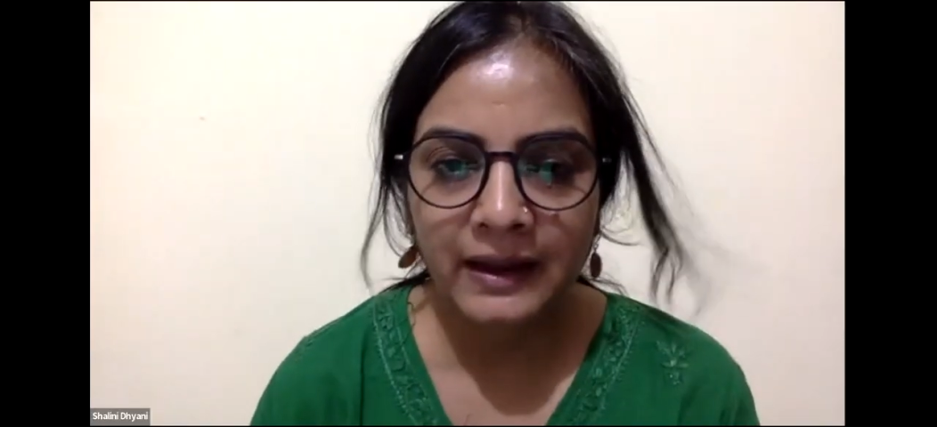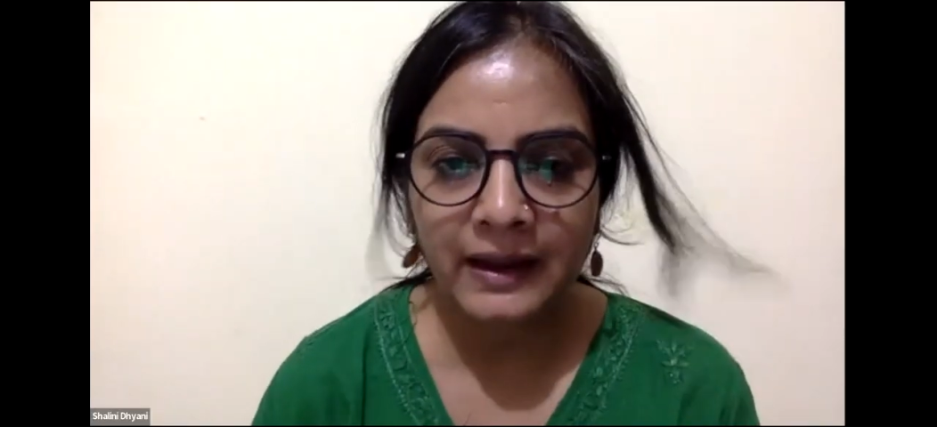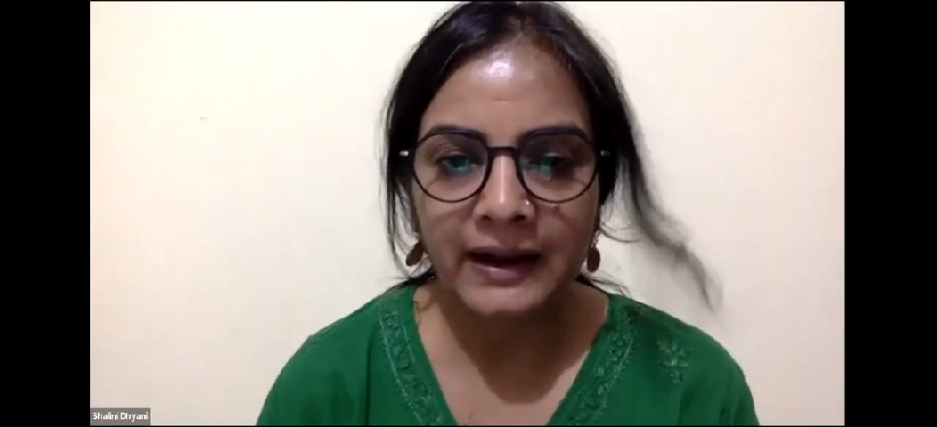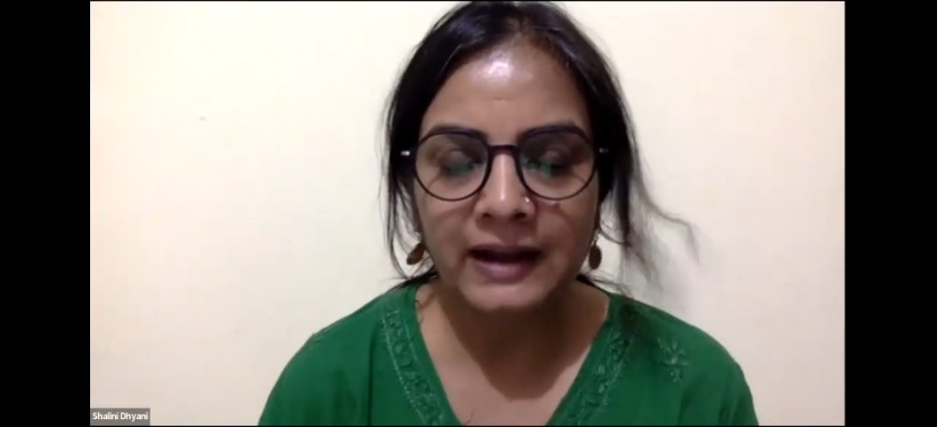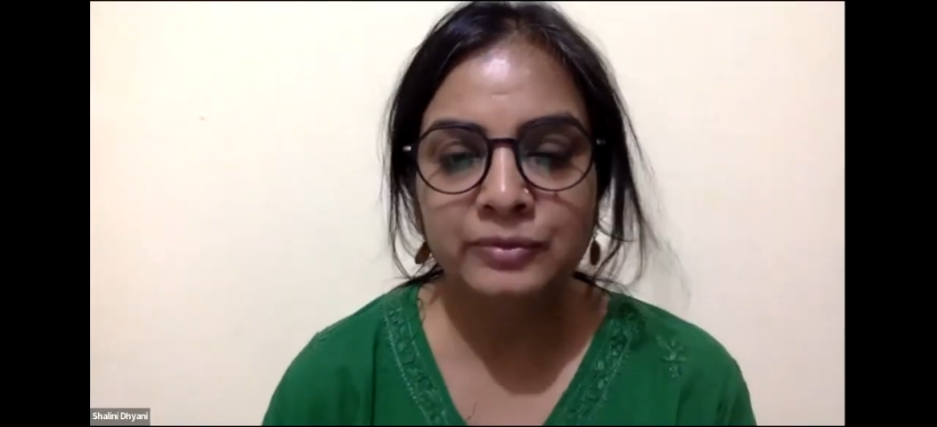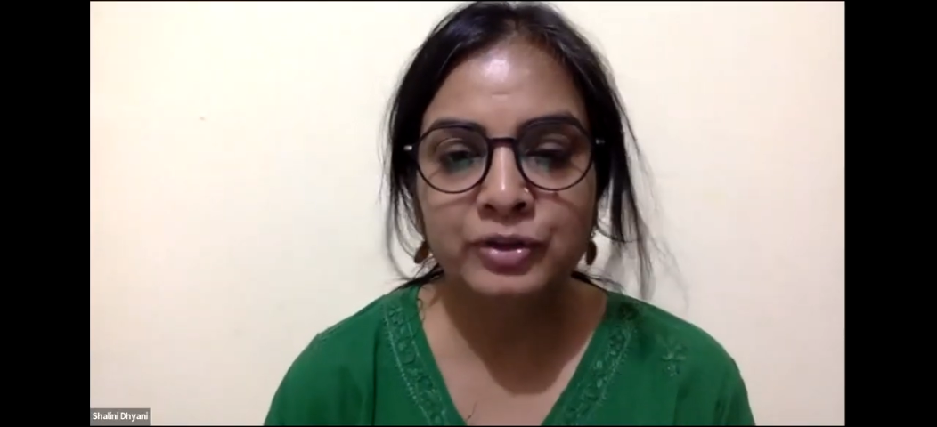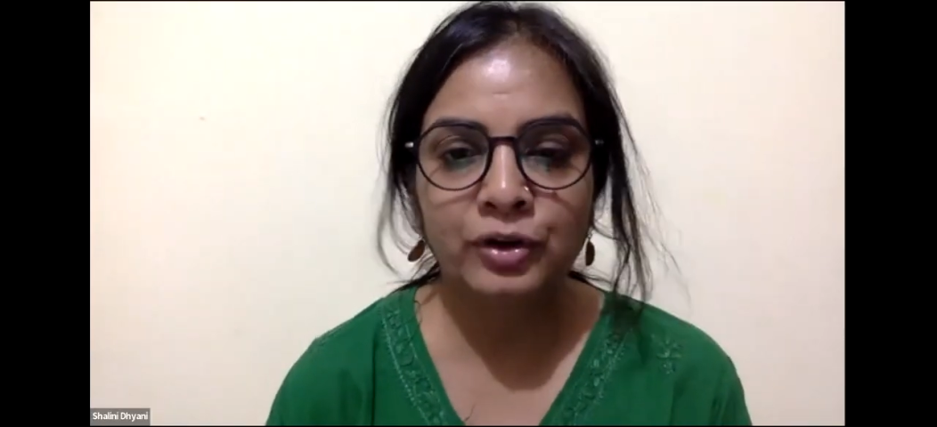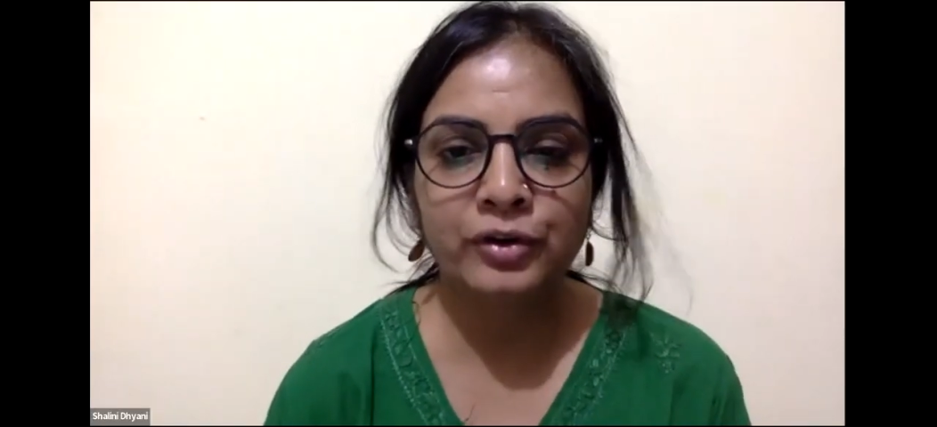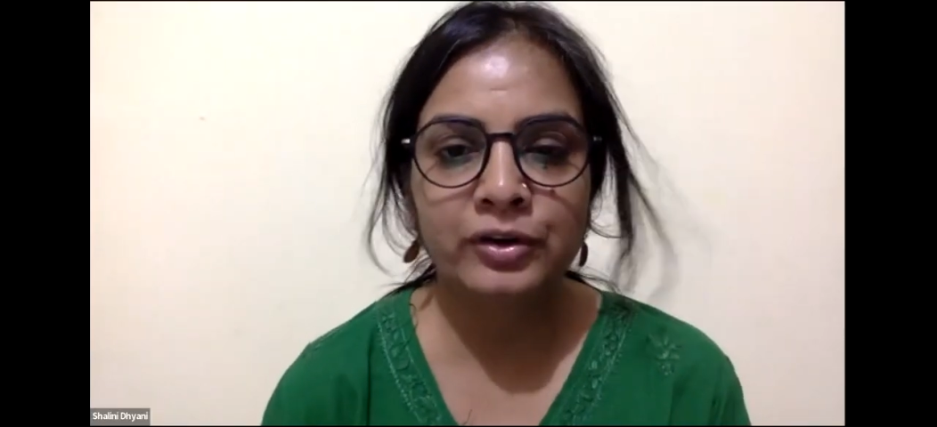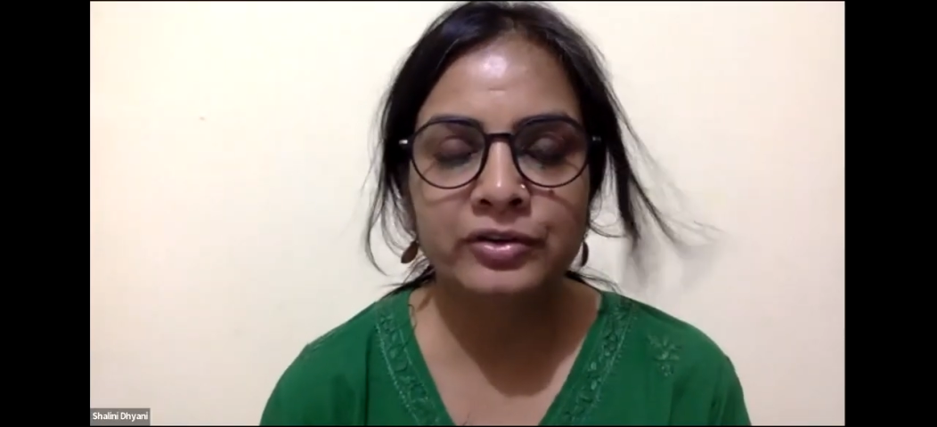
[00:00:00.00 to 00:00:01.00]
And I'm
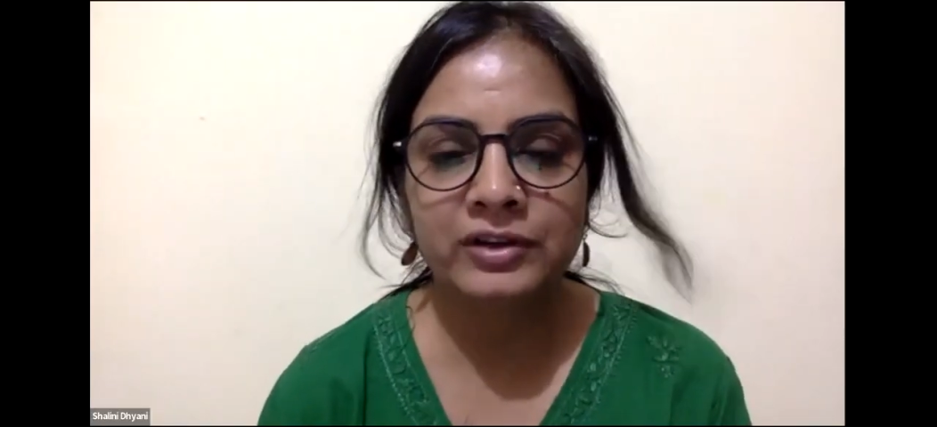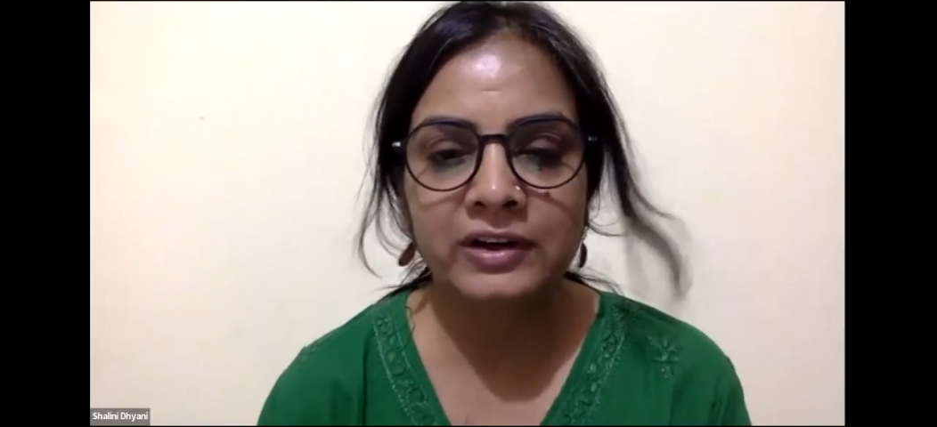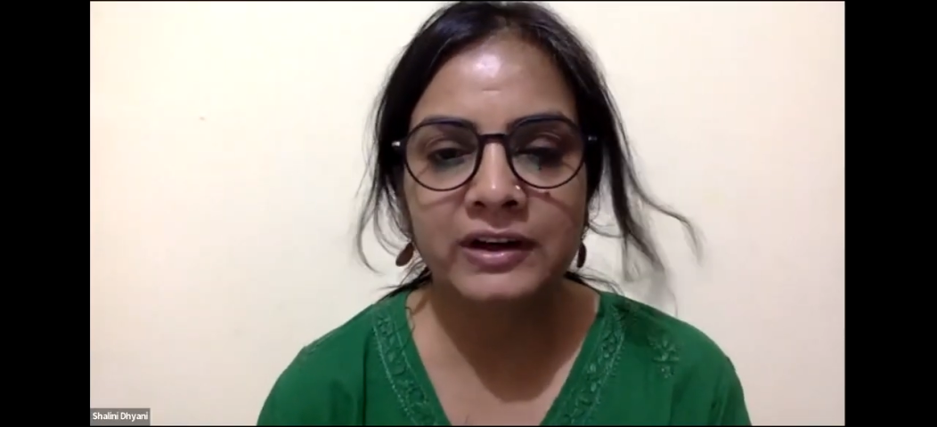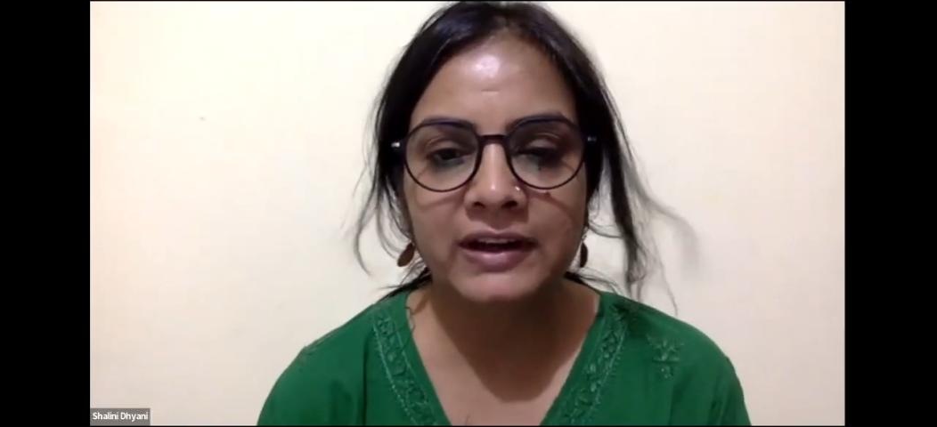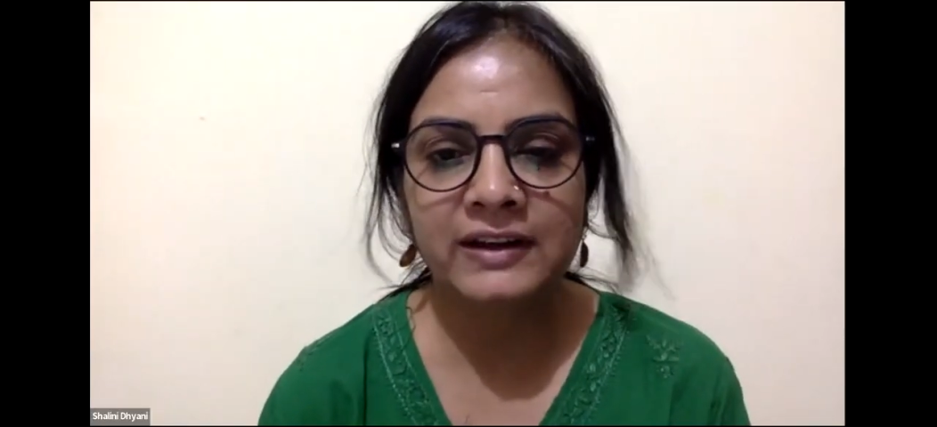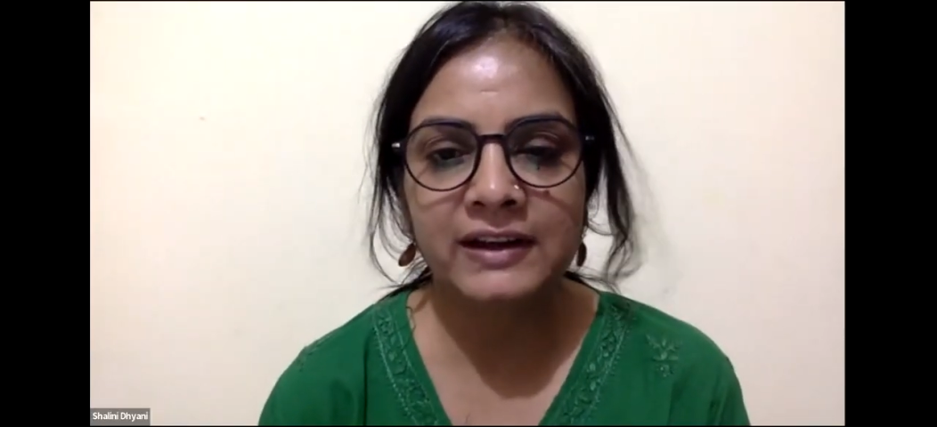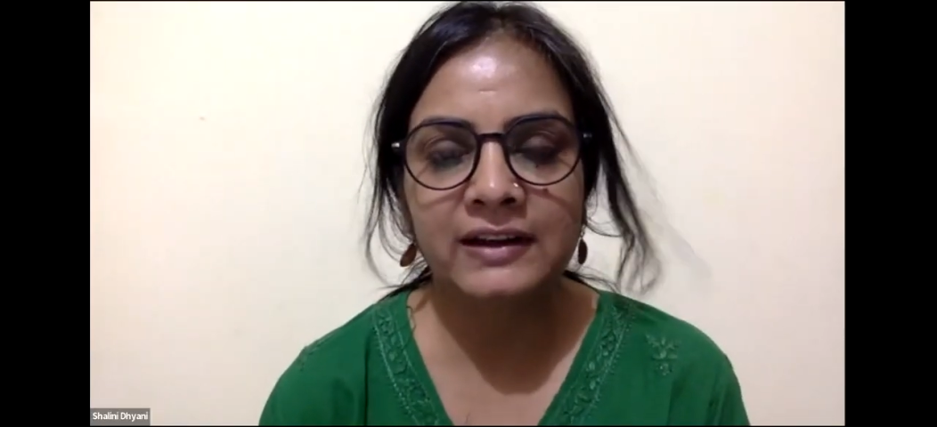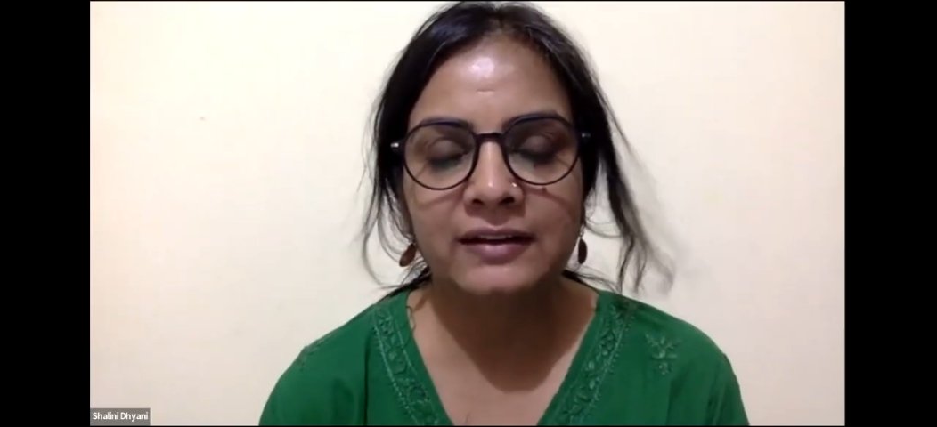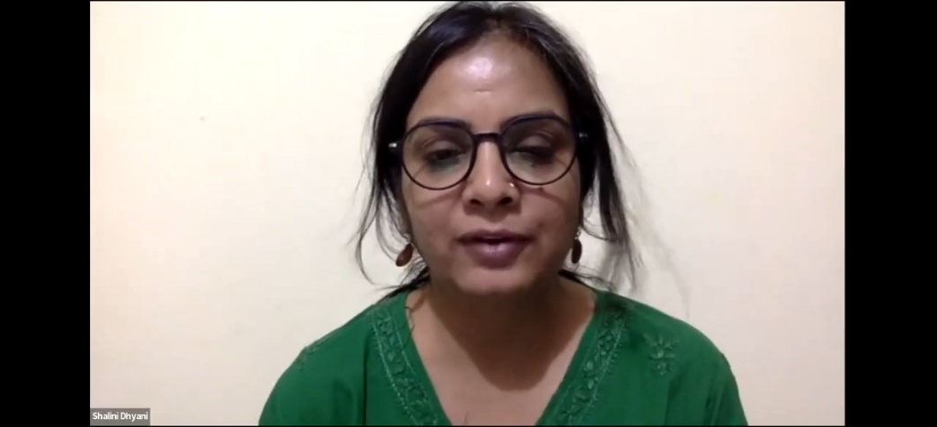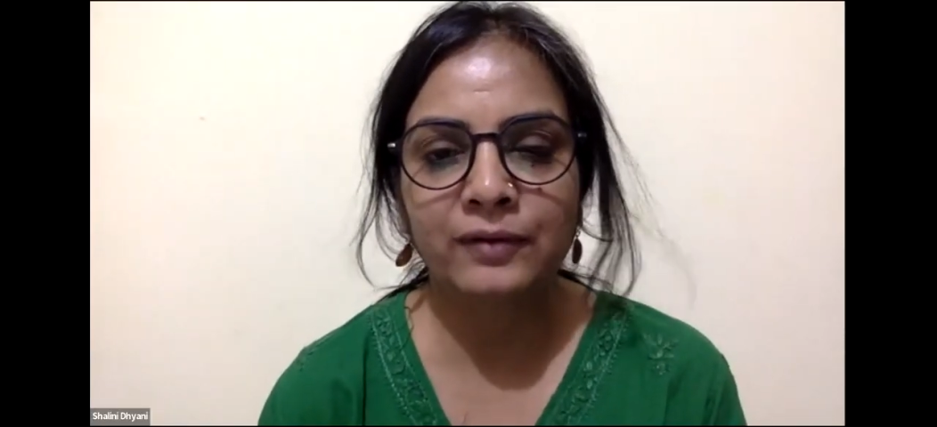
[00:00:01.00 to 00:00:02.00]
sure your journey
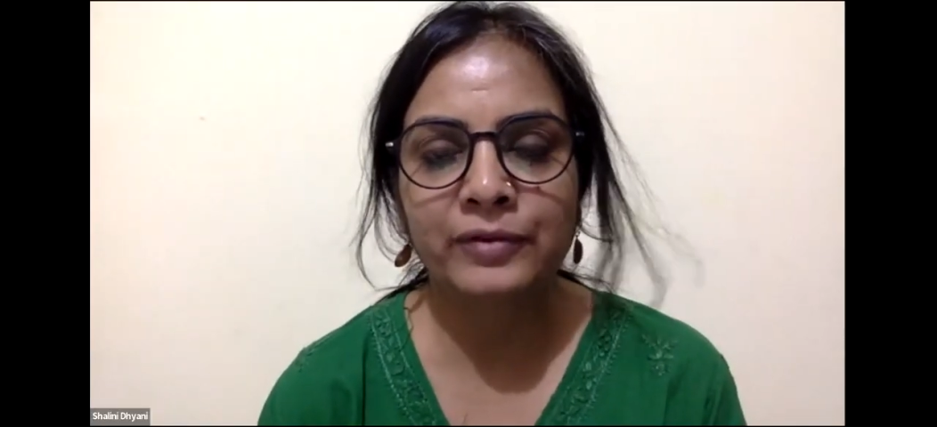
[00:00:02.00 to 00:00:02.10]
taking from